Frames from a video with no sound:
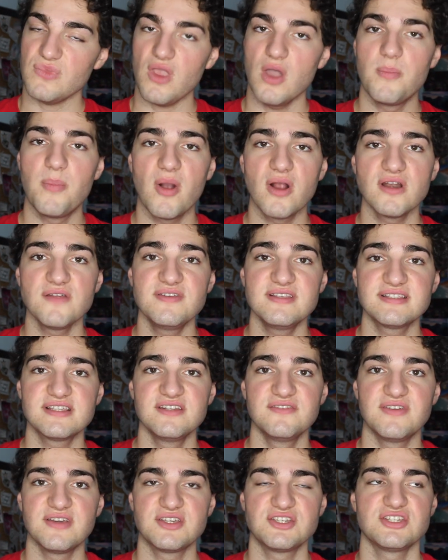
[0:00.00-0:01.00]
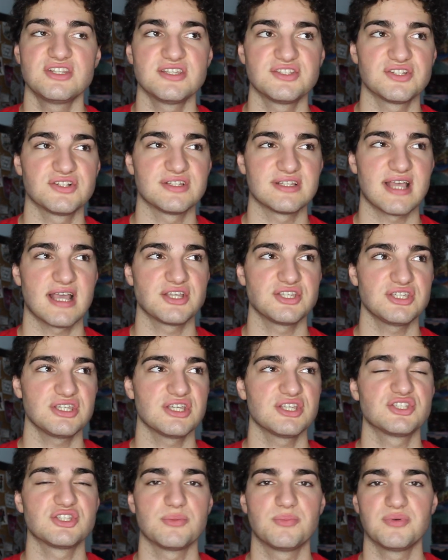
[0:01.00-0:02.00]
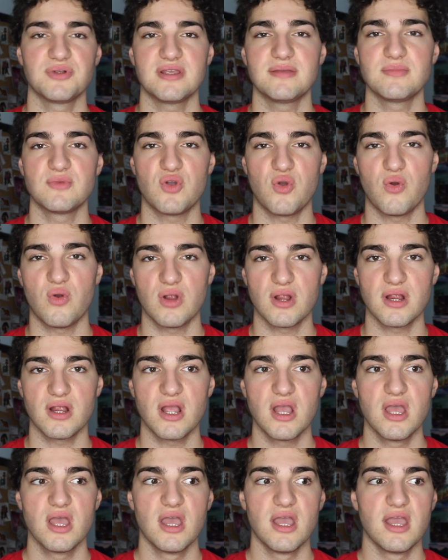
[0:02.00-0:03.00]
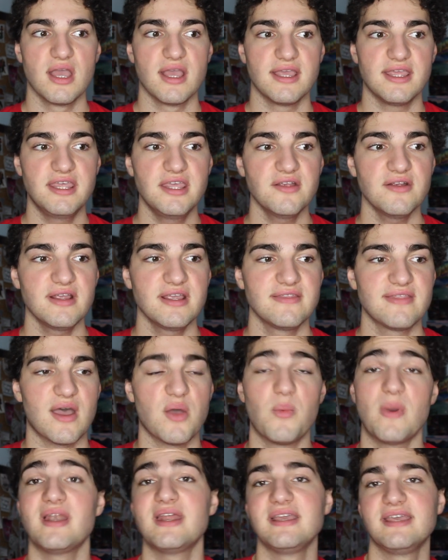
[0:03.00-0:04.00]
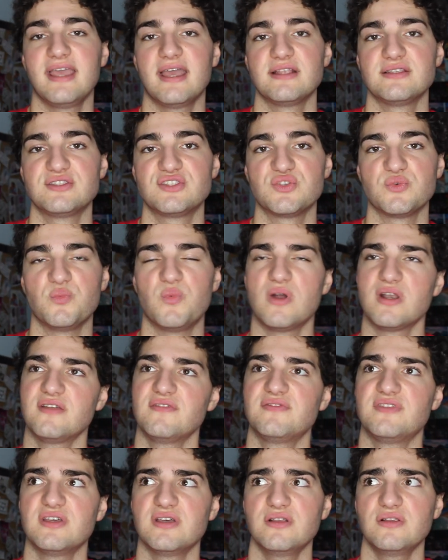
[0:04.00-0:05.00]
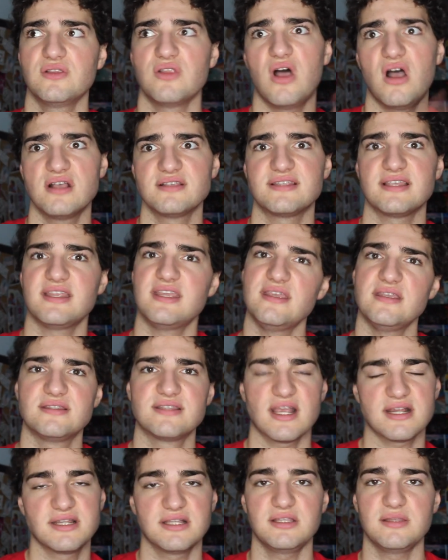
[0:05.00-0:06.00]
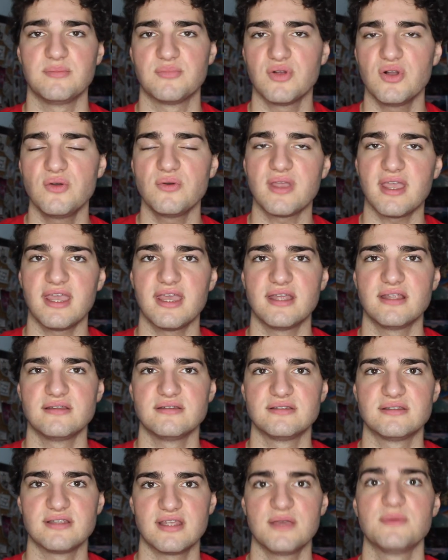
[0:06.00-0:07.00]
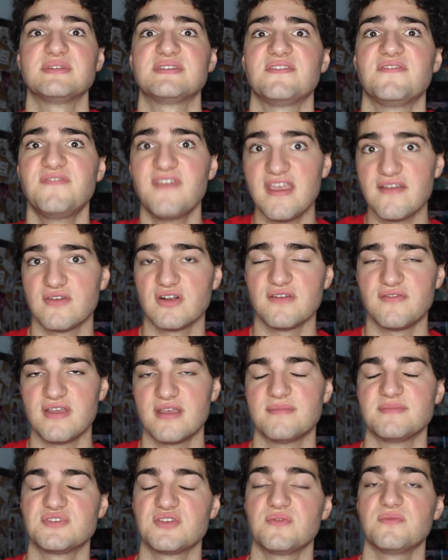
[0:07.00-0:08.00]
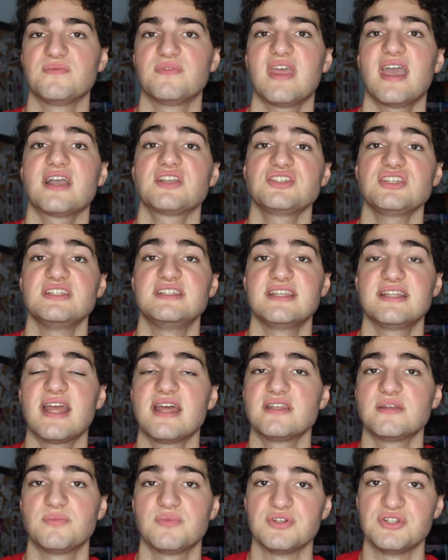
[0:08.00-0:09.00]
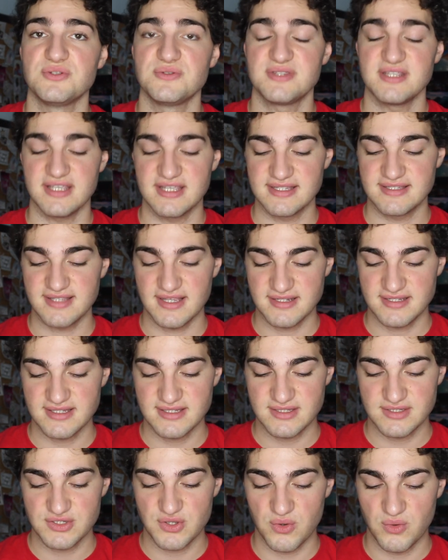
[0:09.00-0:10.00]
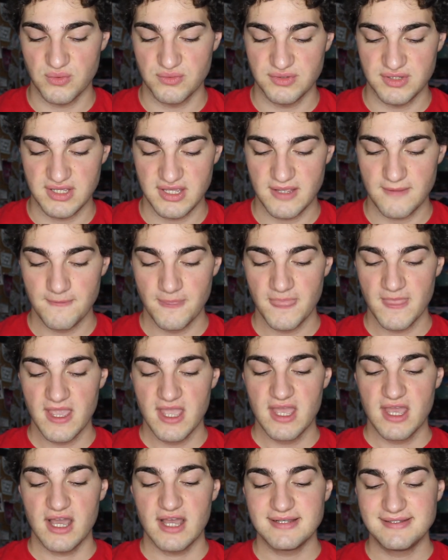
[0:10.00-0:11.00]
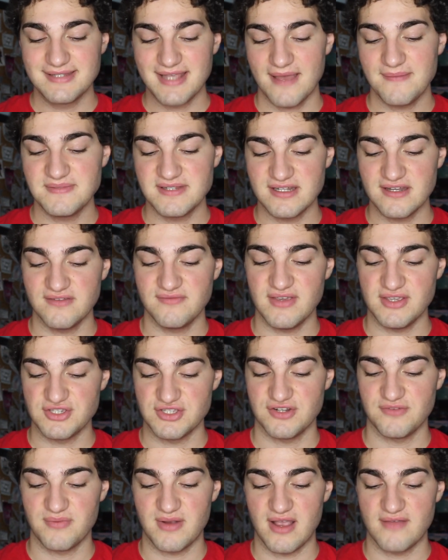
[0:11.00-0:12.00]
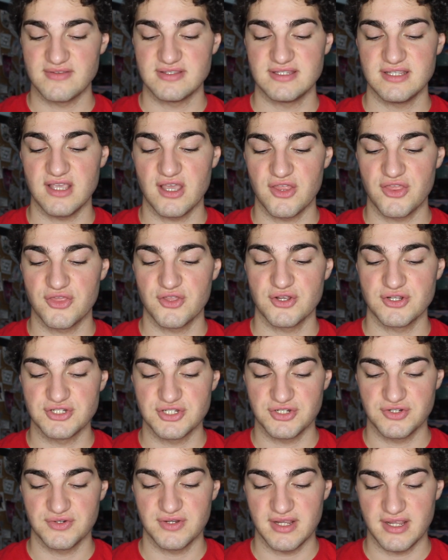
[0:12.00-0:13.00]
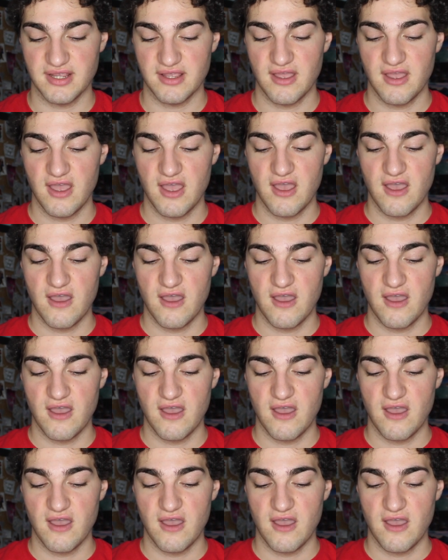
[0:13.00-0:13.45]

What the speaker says: a part of his conviction, as there was actually a Supreme Court hearing that went against one of the laws that he technically broke, and it was in favor of him. So they actually did end up reducing his sentence to only attempted invasion of privacy, a third degree